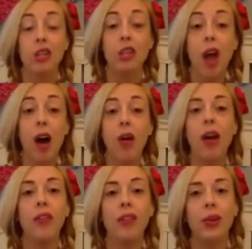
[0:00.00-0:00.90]
So
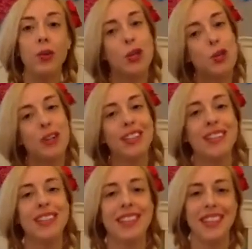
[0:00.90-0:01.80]
if you do get the
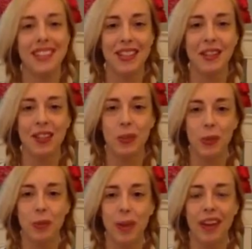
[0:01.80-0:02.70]
Easy Etsy course
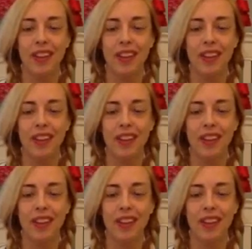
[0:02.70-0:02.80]
replay,